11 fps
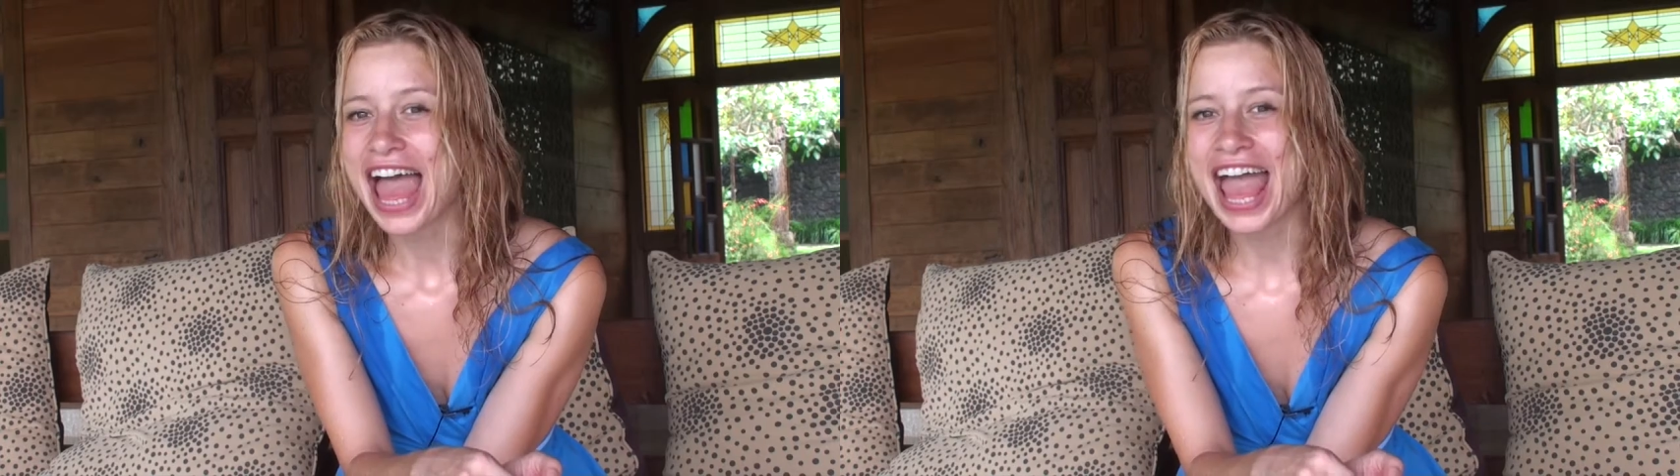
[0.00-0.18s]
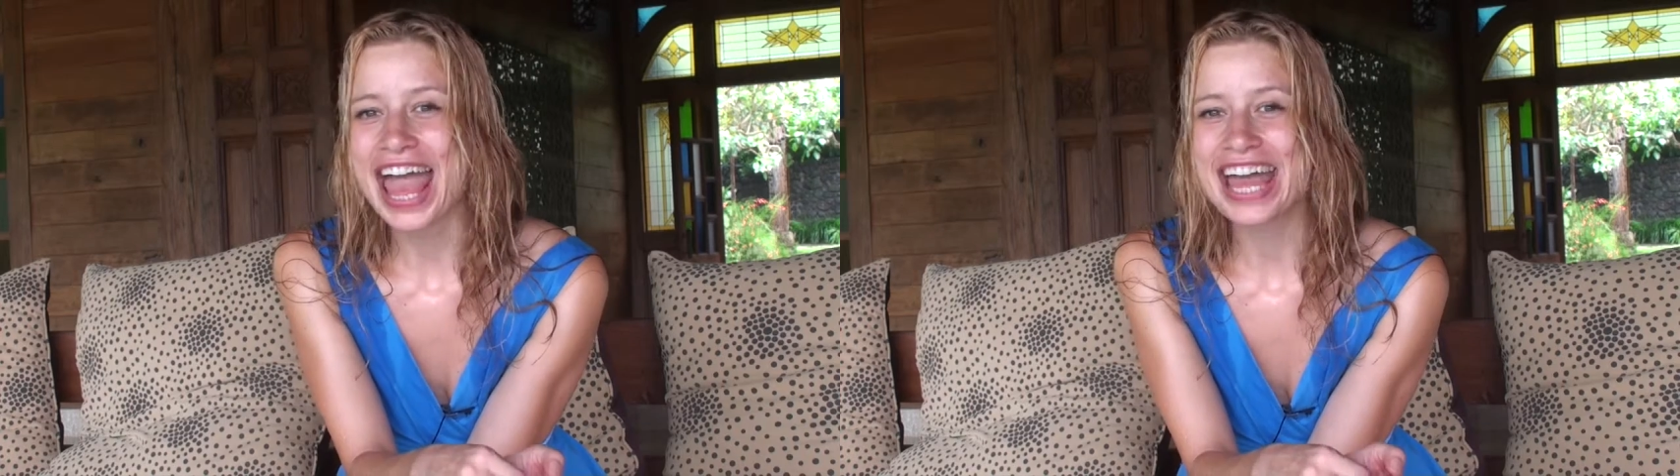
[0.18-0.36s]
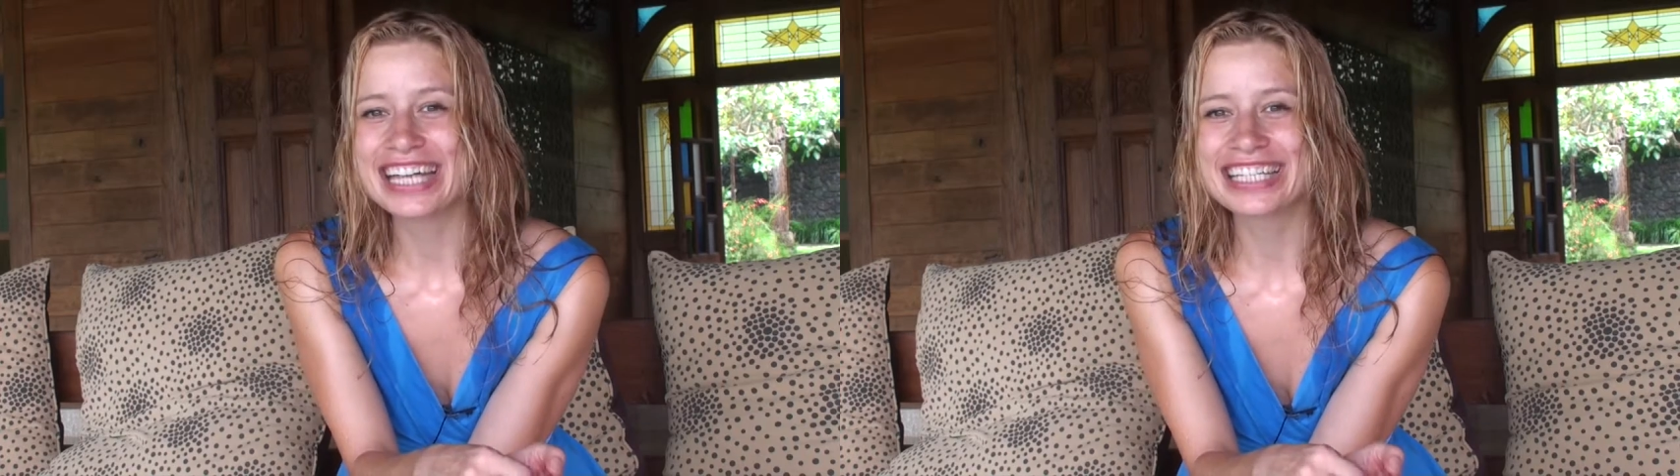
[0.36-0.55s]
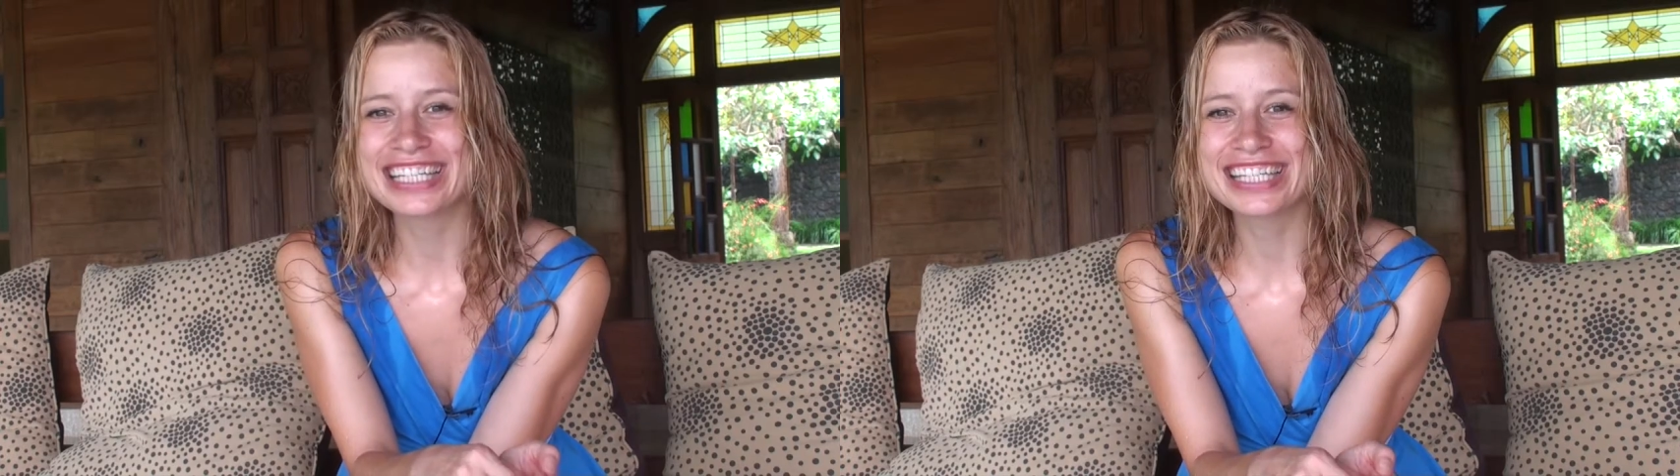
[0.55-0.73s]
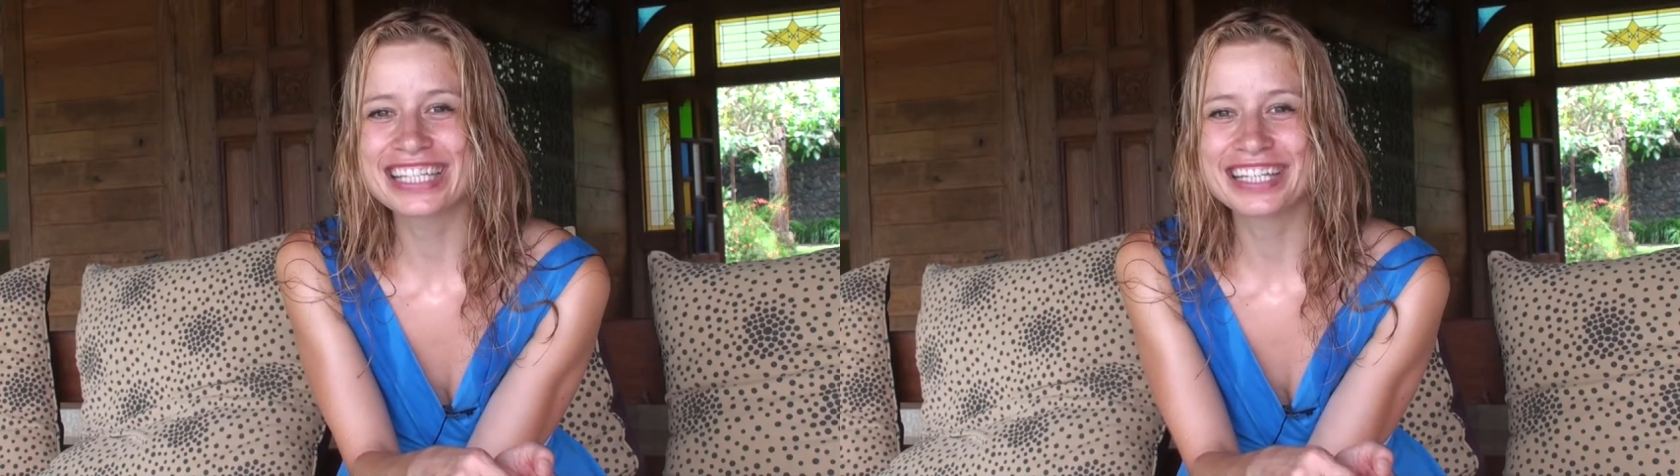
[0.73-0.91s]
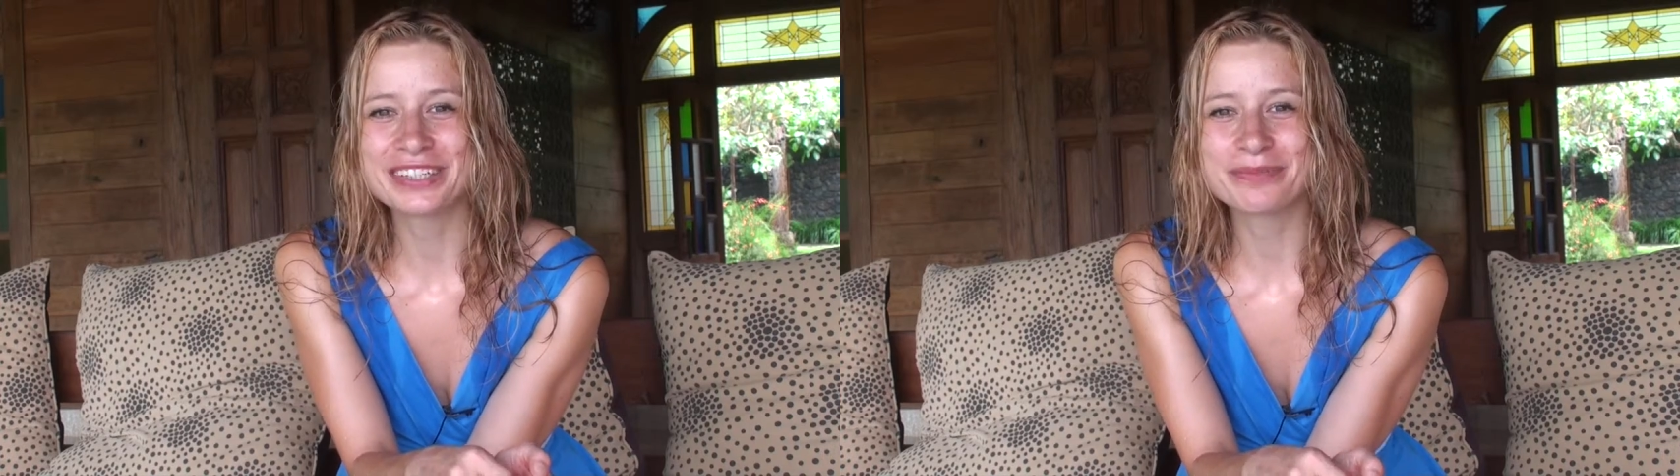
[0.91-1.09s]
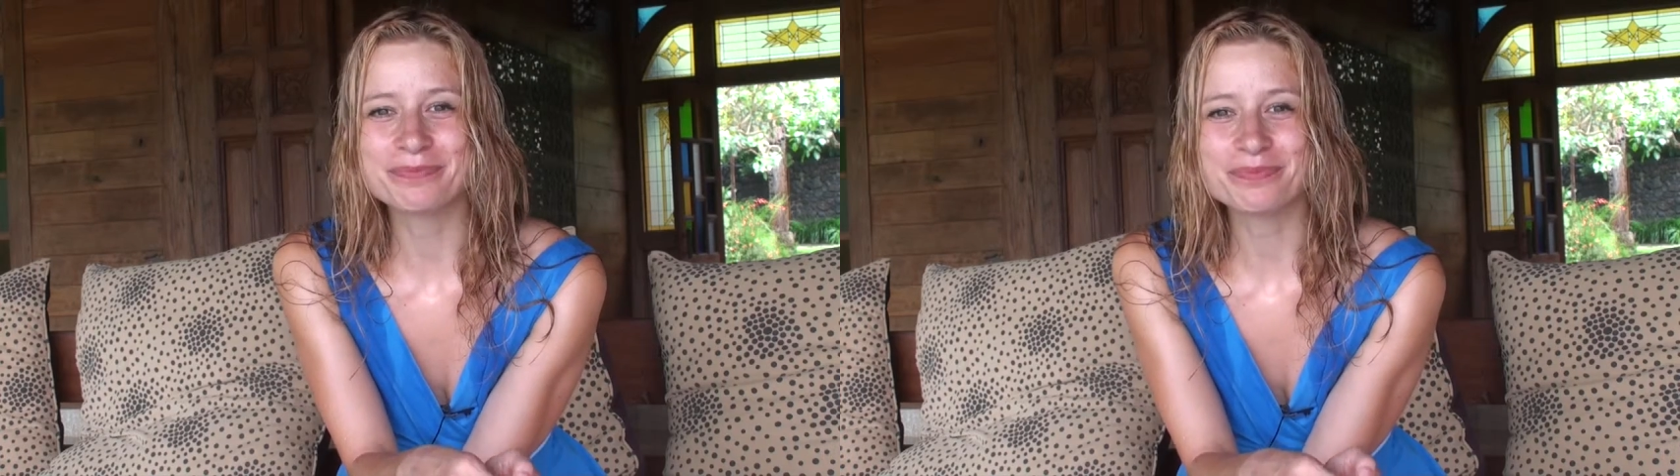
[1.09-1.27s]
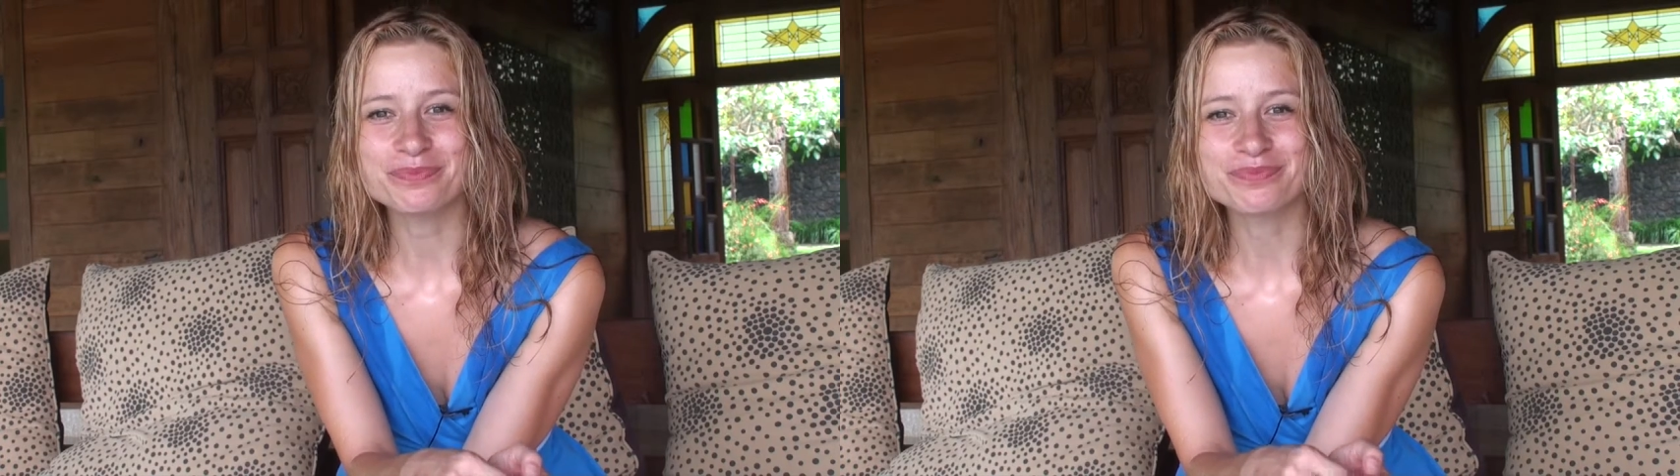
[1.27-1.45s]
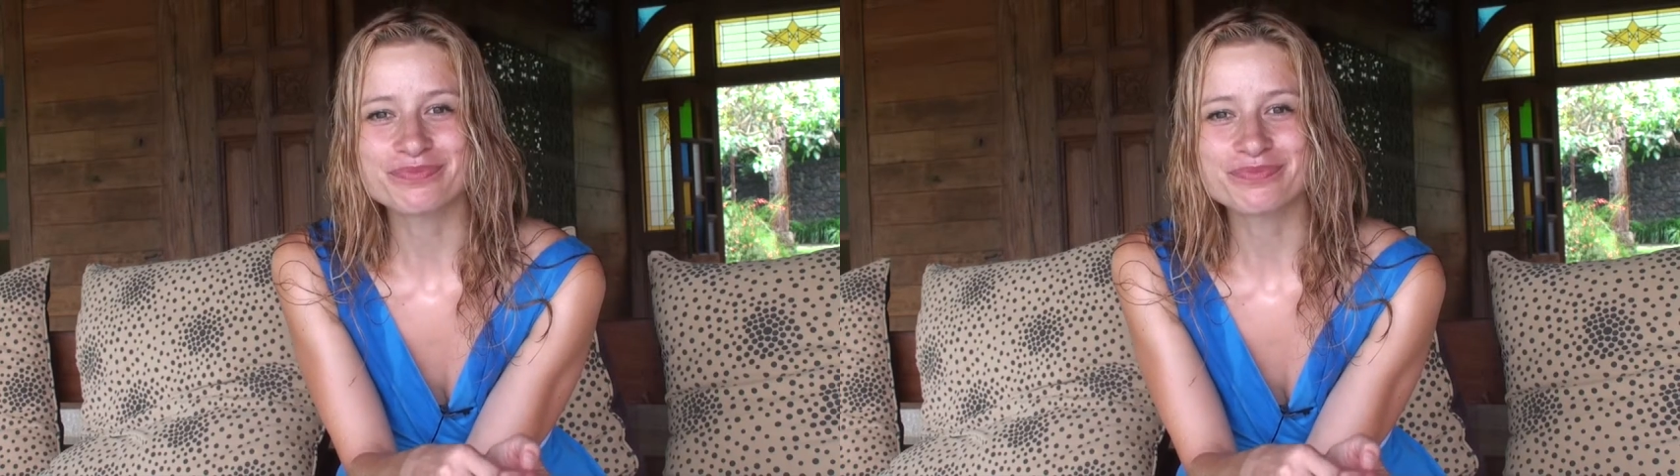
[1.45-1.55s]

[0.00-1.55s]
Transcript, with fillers: and um,